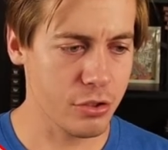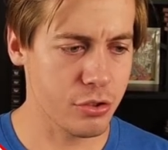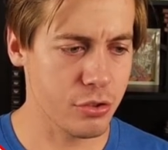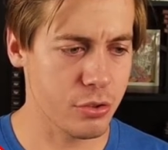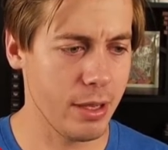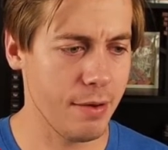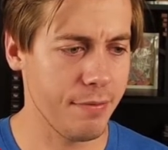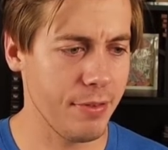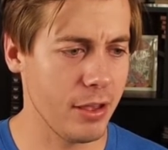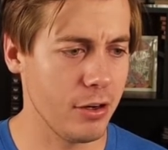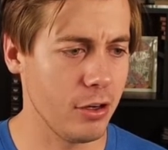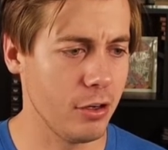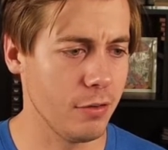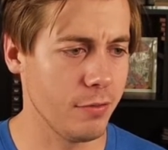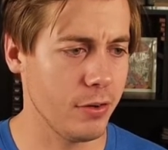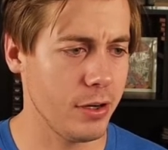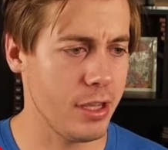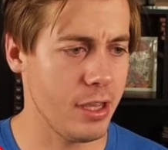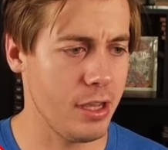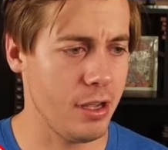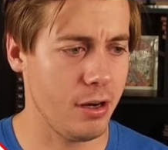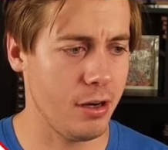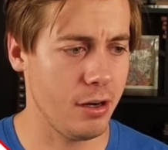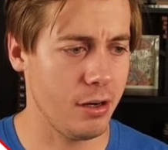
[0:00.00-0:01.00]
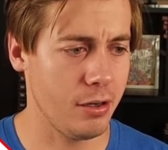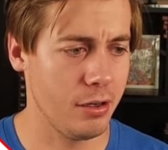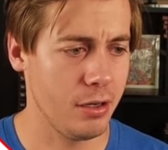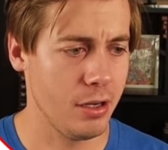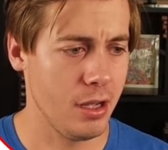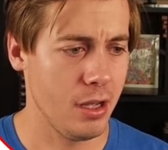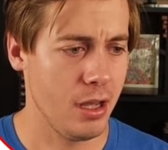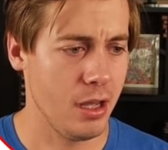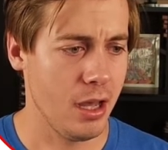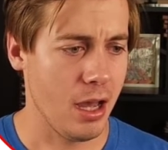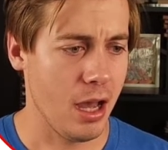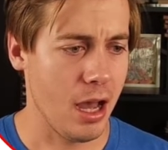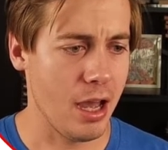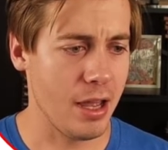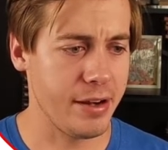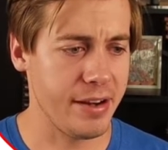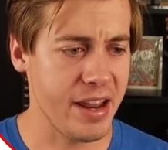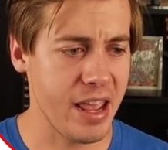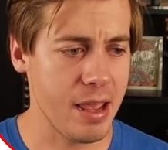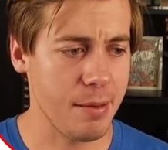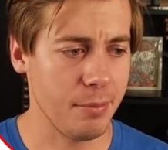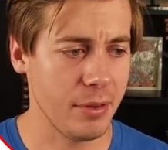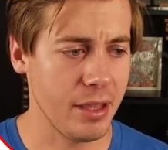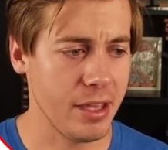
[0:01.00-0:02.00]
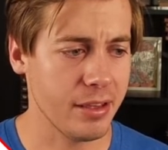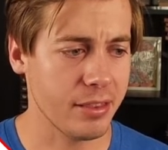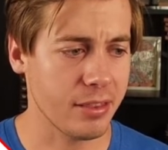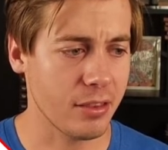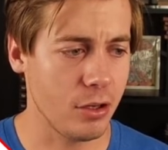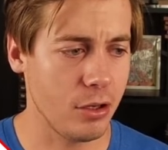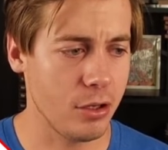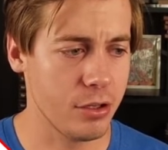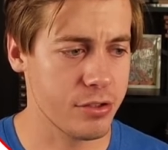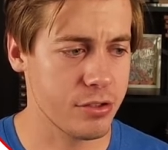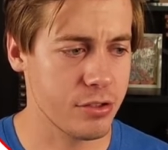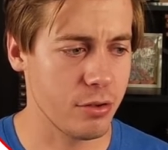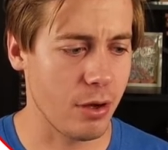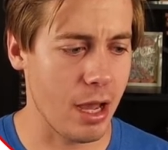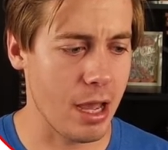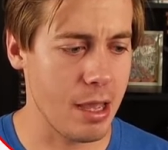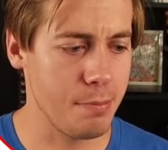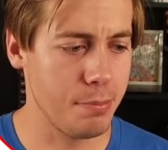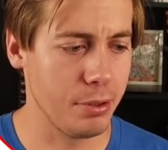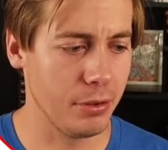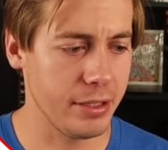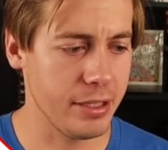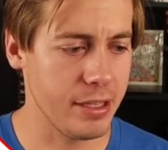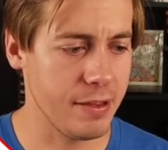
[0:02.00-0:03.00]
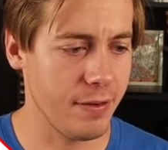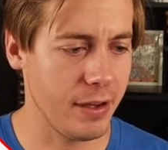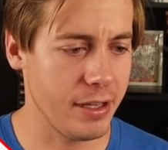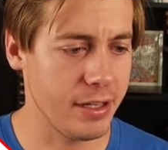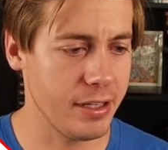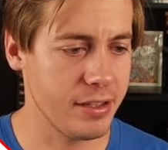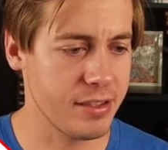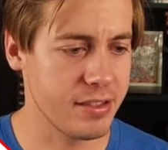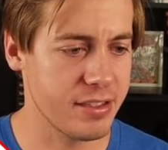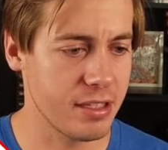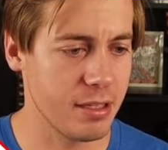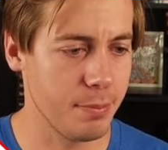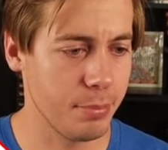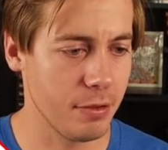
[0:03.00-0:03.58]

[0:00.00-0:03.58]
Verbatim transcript: So we have that over here. Uh, name length also, I believe I did